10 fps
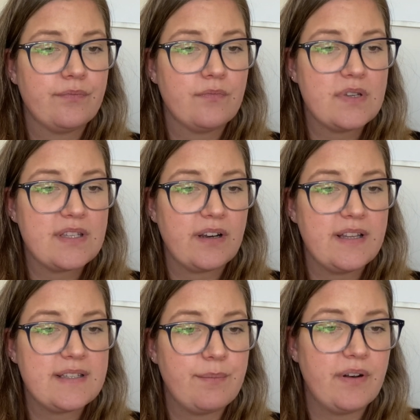sorry,
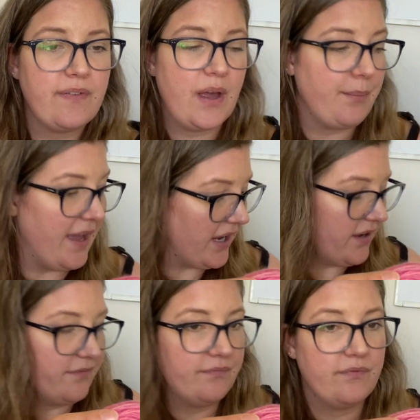there's a bit of alpaca
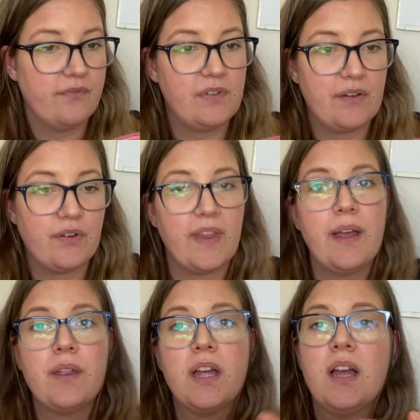fluff on that.
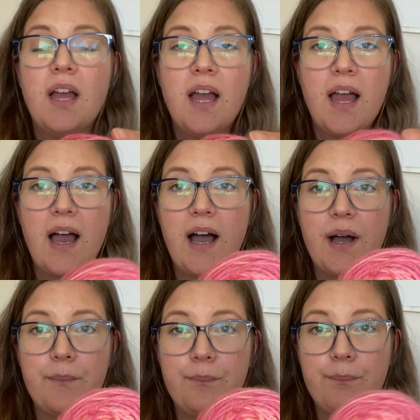
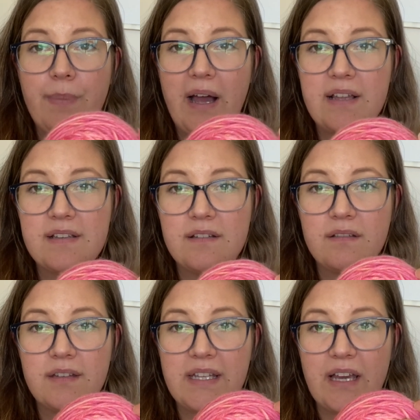But
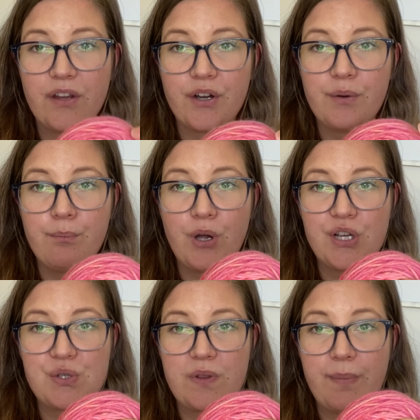the yellow
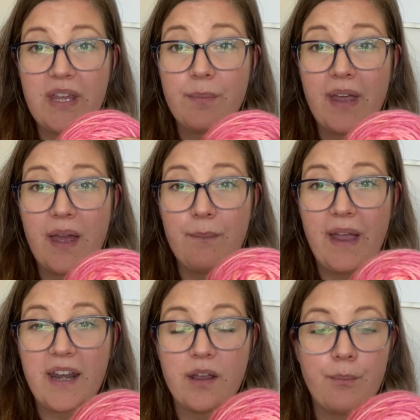merged with the pink a bit and
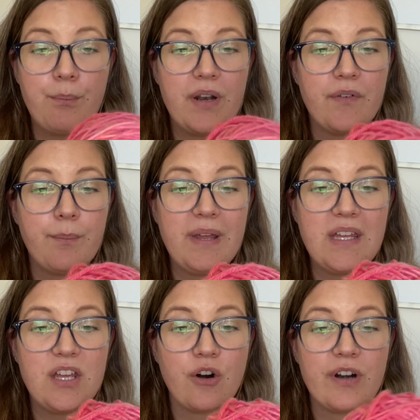made a bit of a
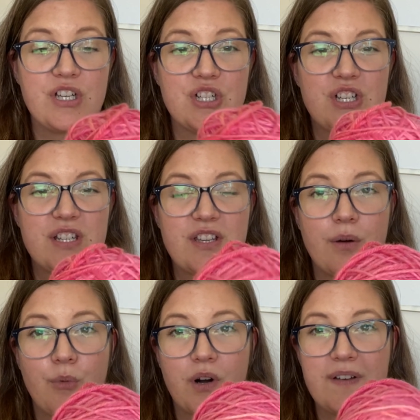pinky orange. She's got
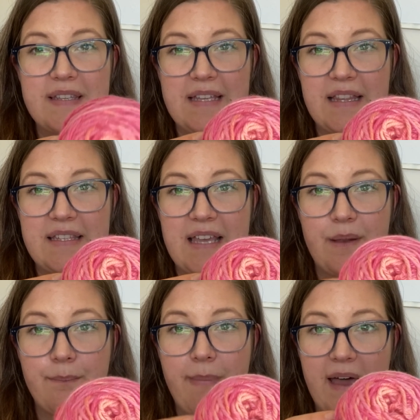more of a
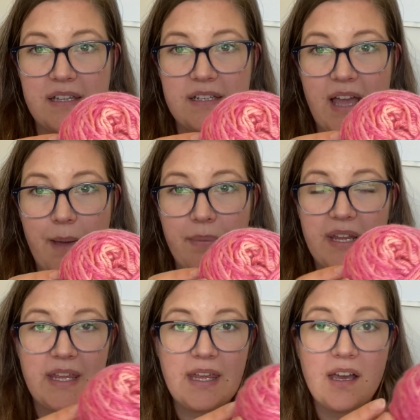sunset palette
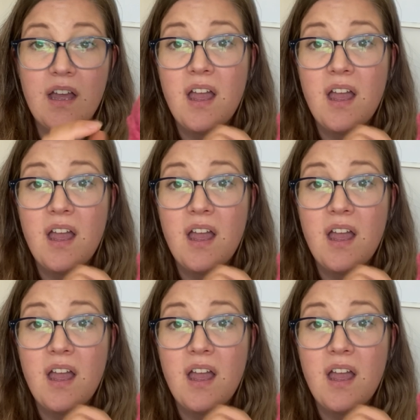happening here